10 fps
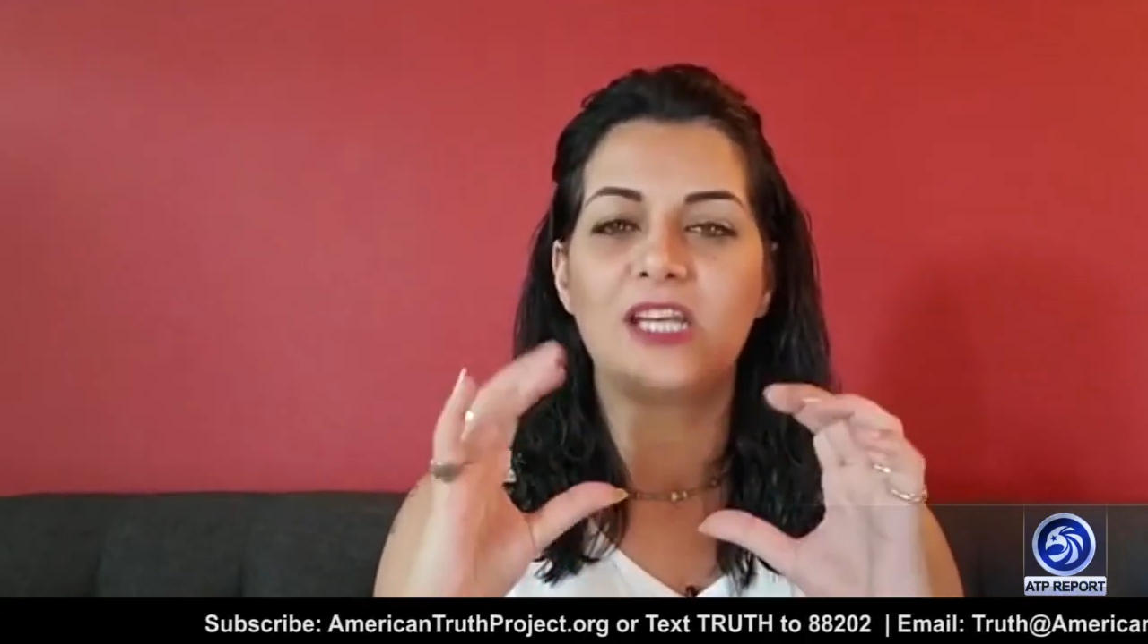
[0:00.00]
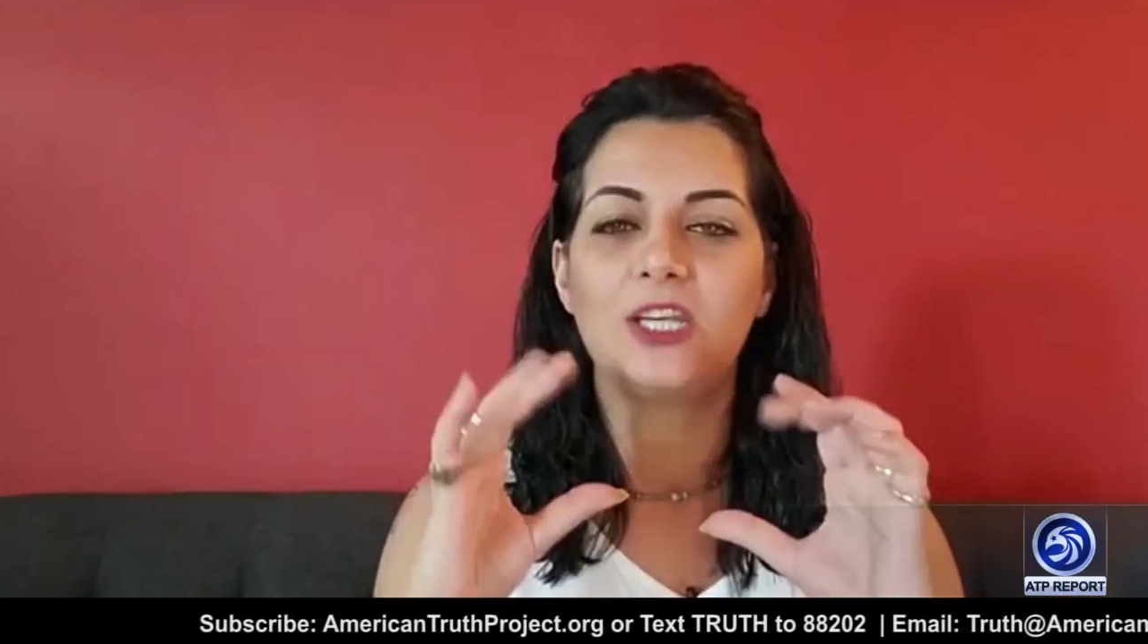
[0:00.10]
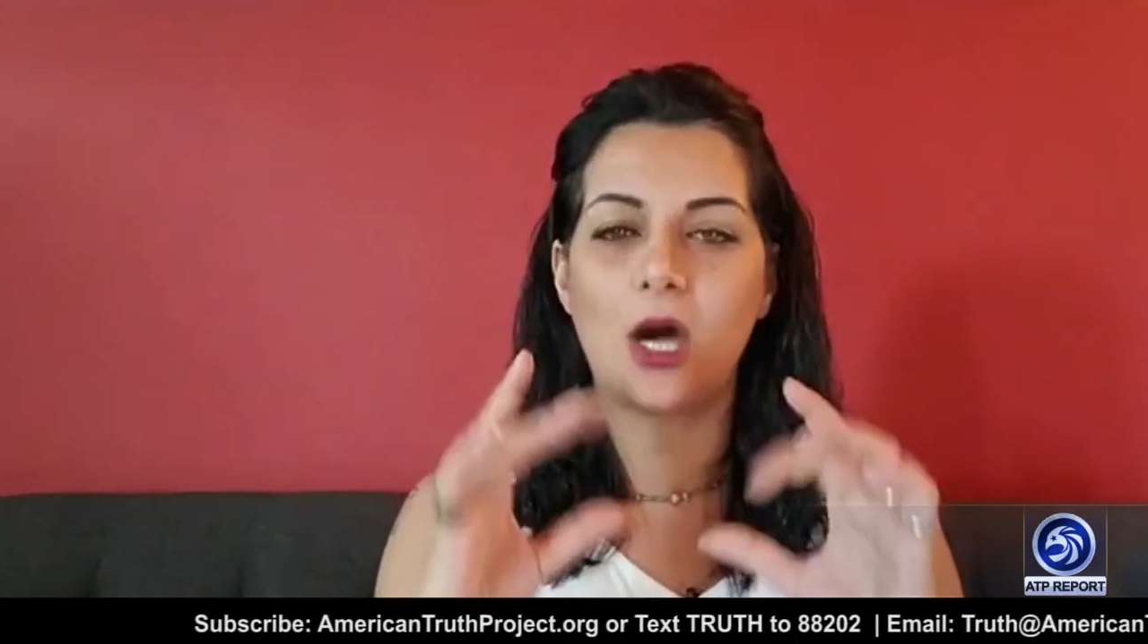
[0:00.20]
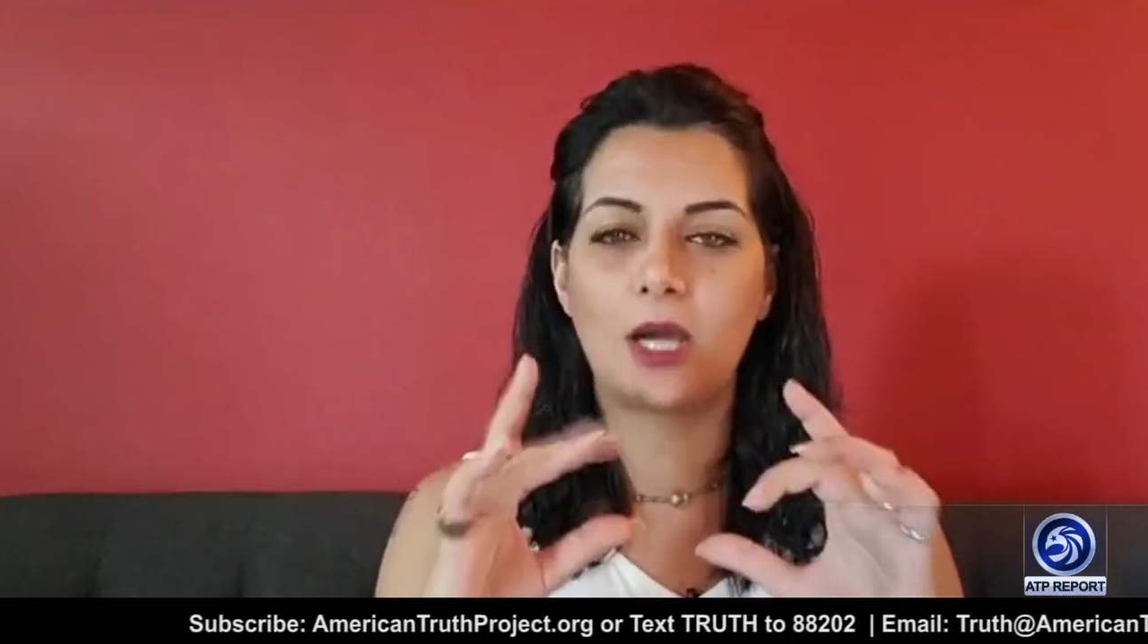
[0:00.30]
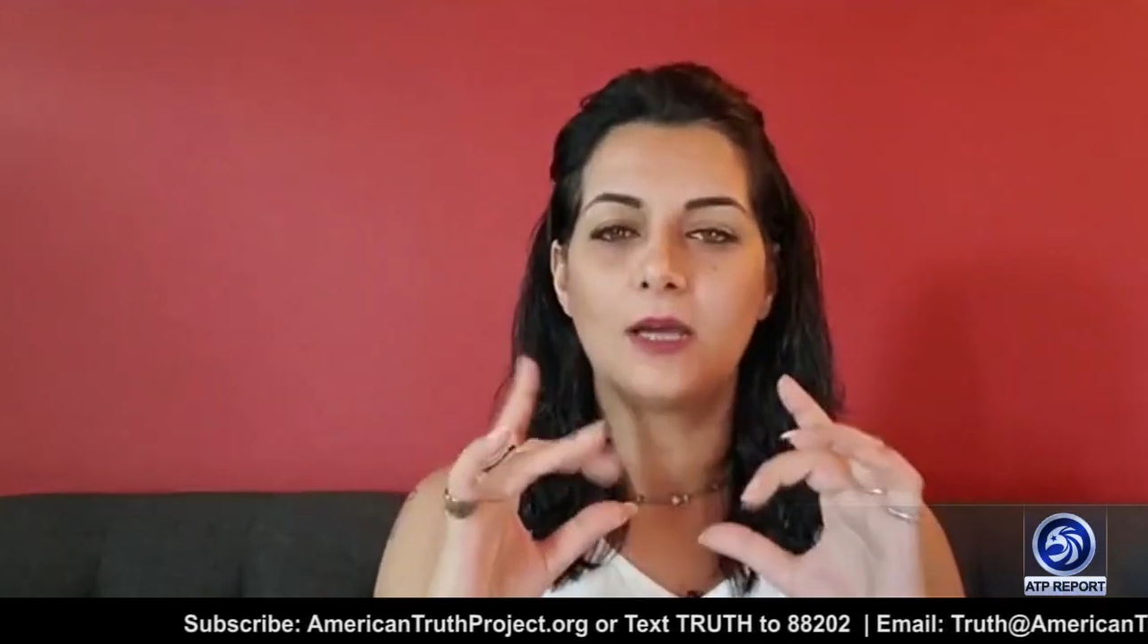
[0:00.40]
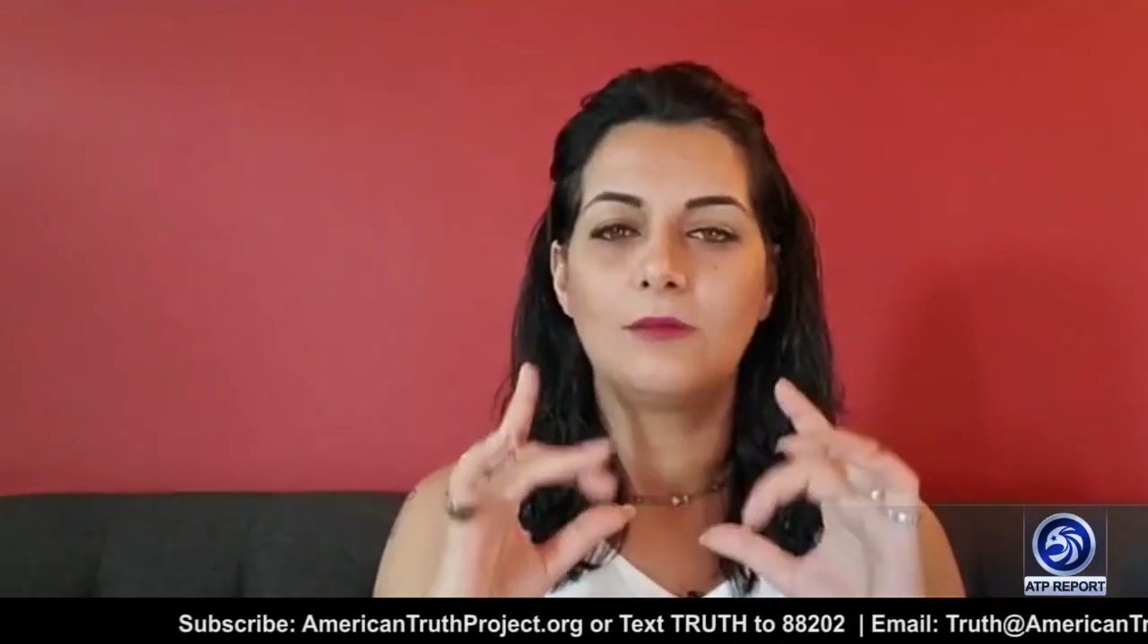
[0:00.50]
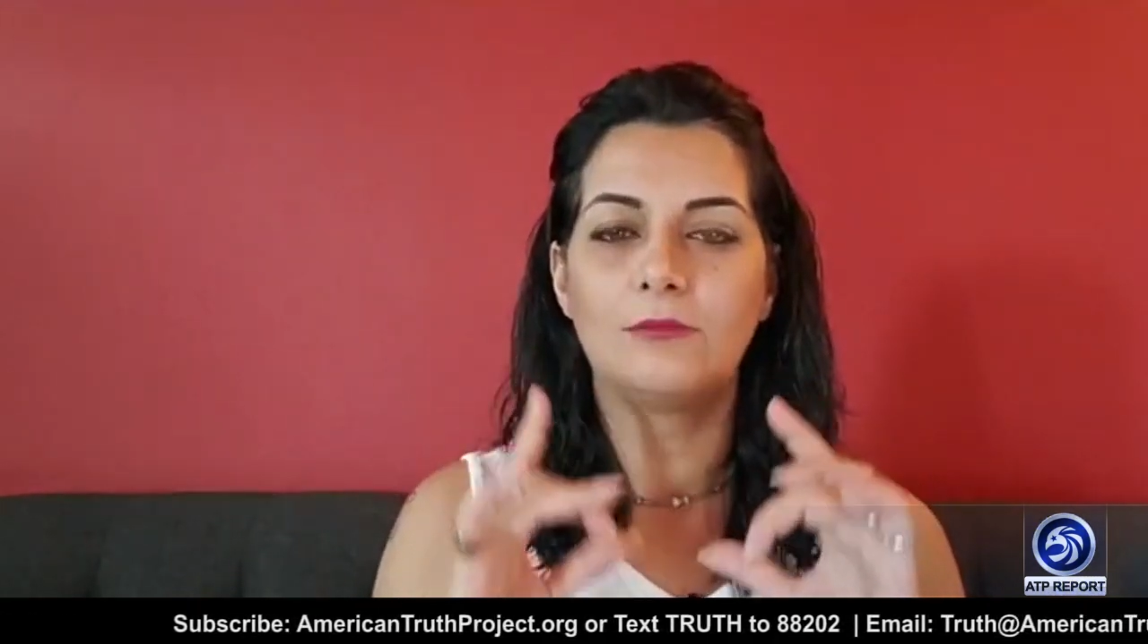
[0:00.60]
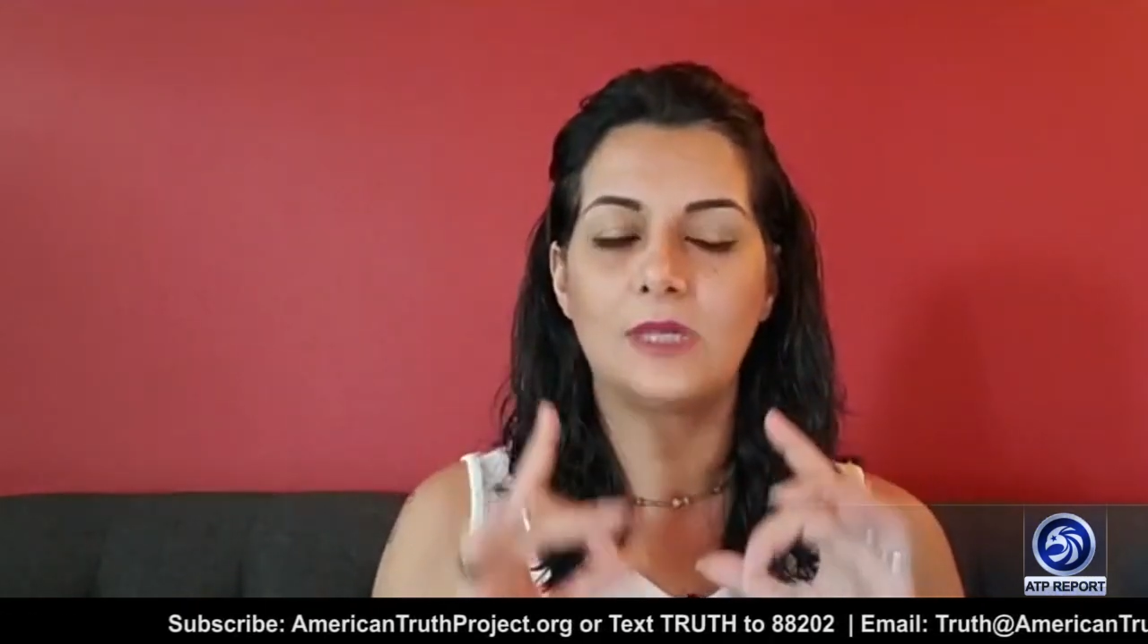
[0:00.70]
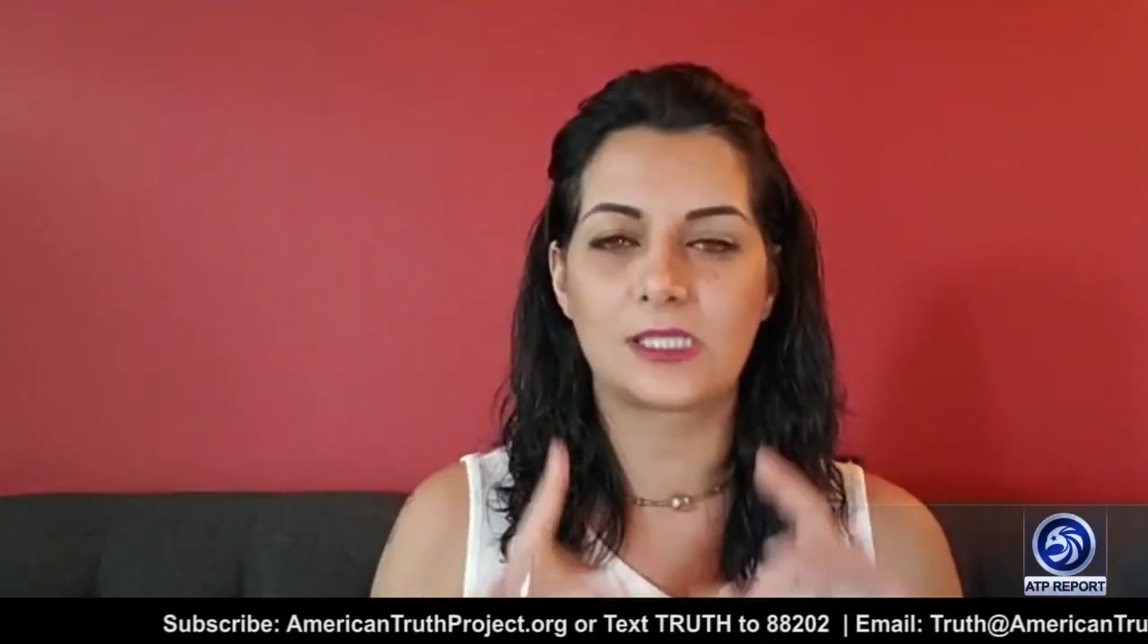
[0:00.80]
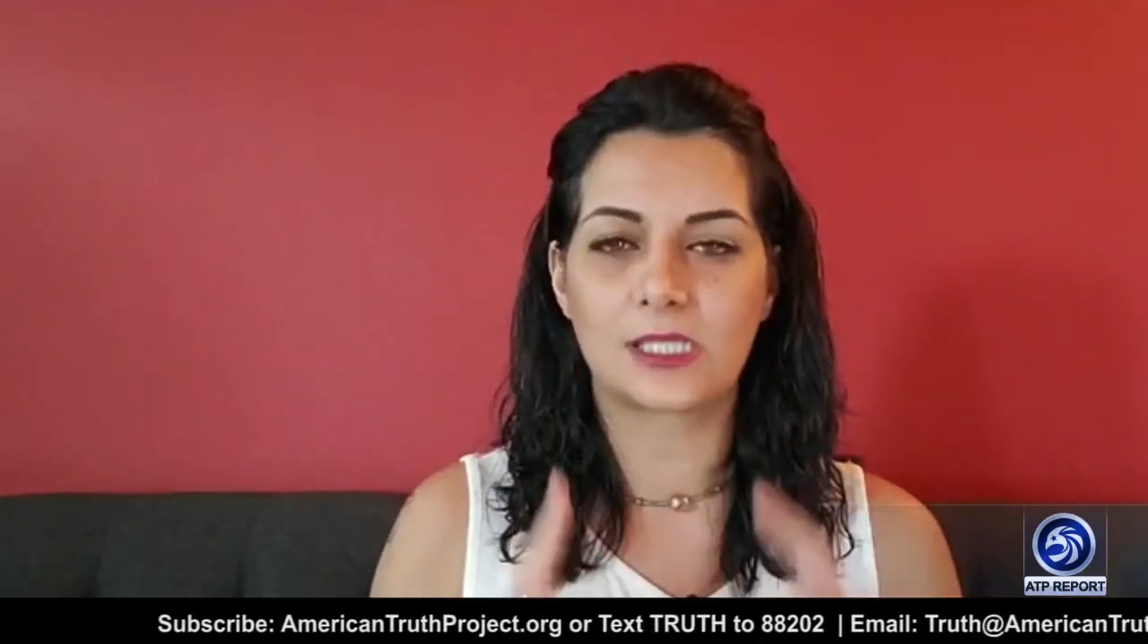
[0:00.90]

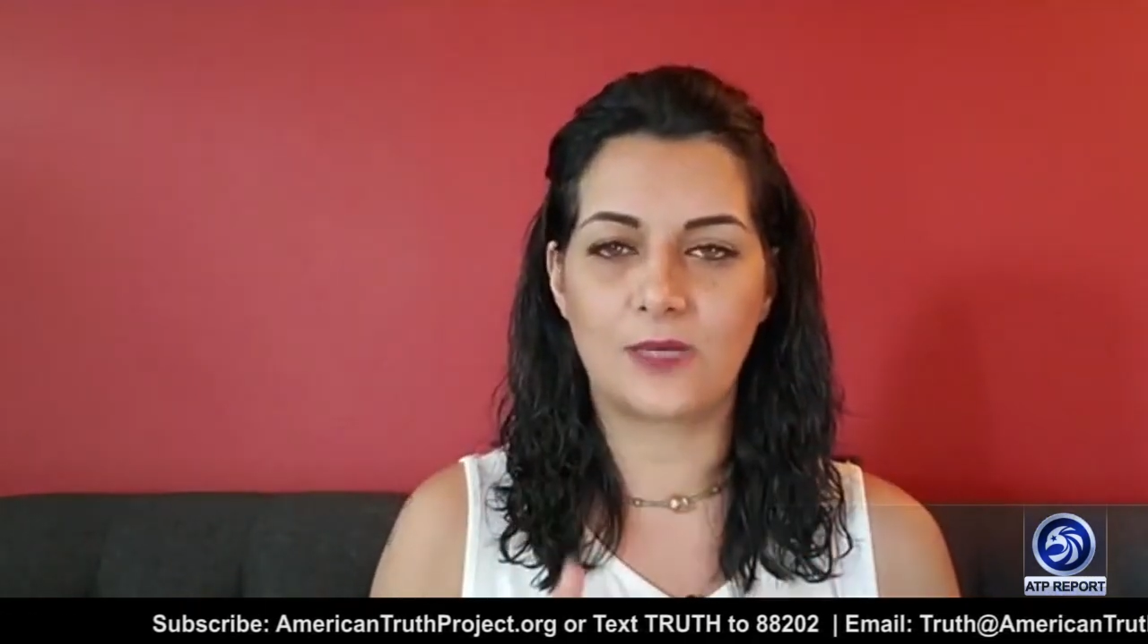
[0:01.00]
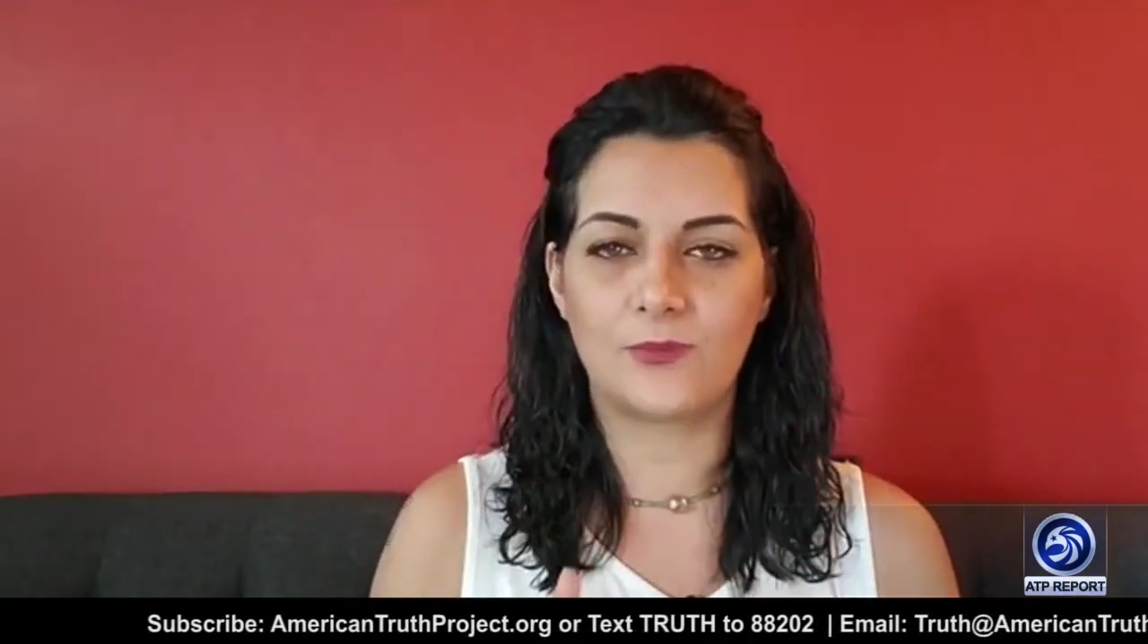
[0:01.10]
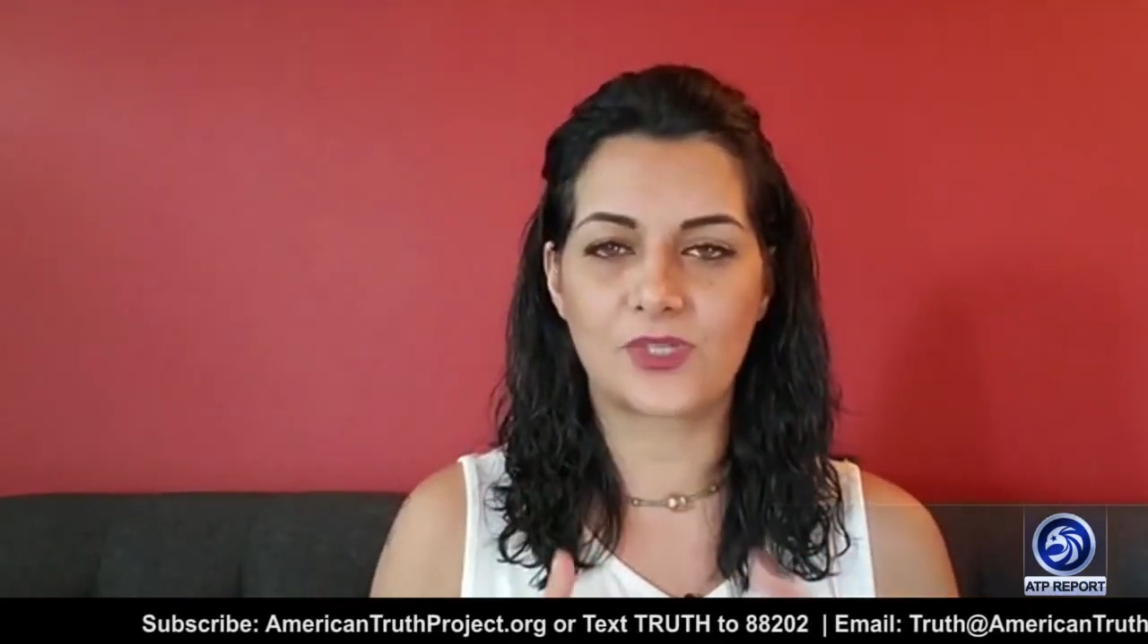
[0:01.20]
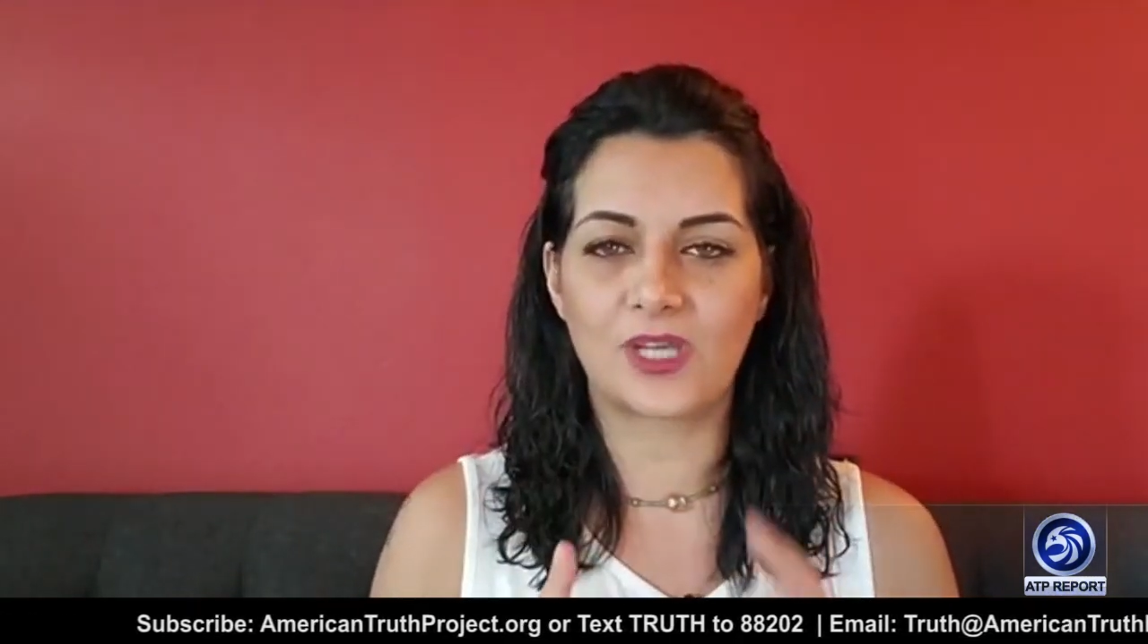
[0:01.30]
non-Muslims